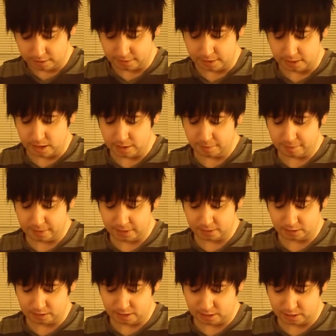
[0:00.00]
Then I
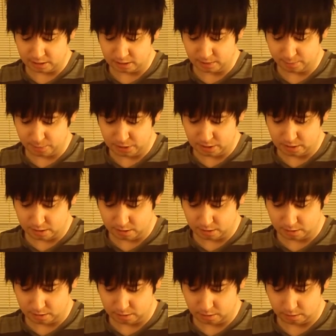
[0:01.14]
fantasized
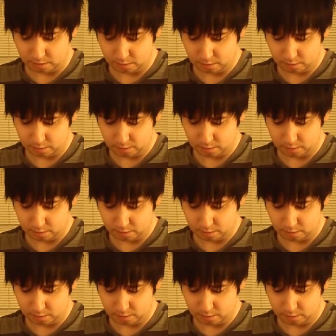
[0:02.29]
being,